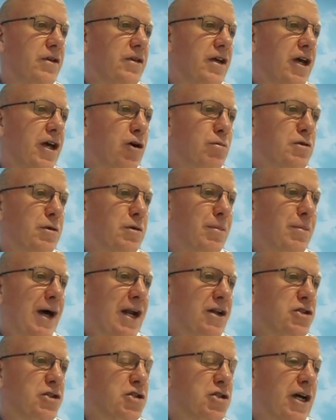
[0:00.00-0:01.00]
help to
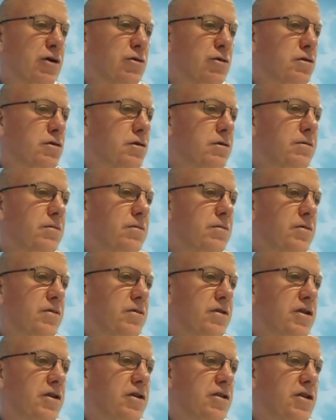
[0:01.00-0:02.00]
balance out
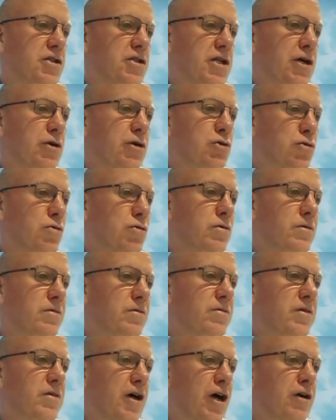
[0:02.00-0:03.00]
the, the total
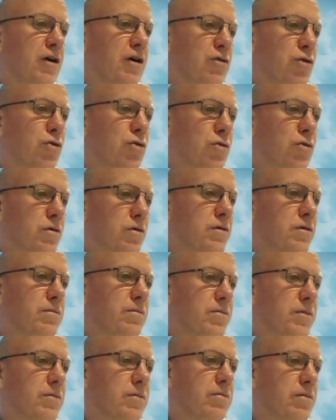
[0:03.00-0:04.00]
overall
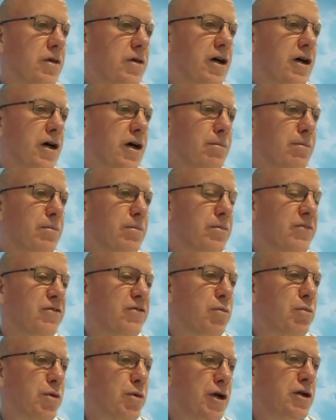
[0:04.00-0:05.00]
um,
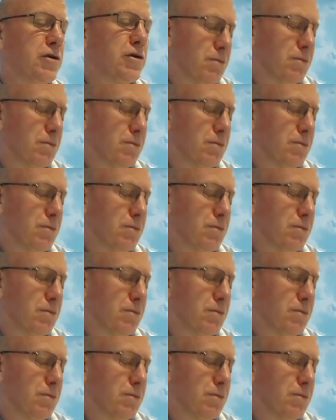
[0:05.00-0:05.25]
footprint.